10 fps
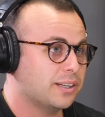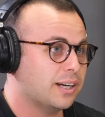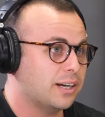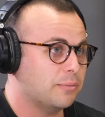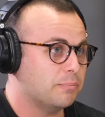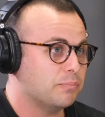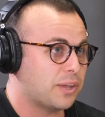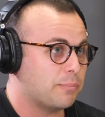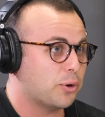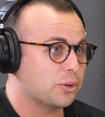Um,
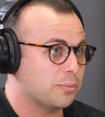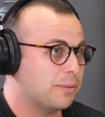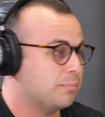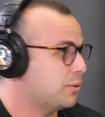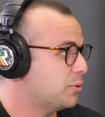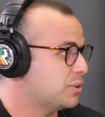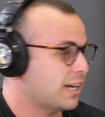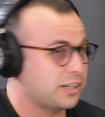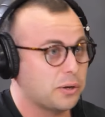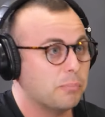they broke them up because they
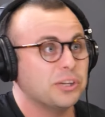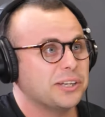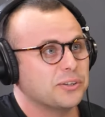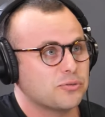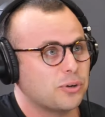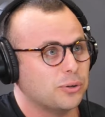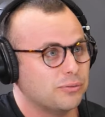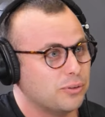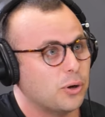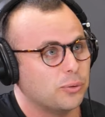had complete control
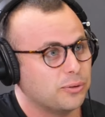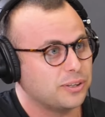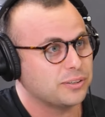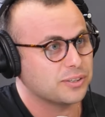of the whole thing.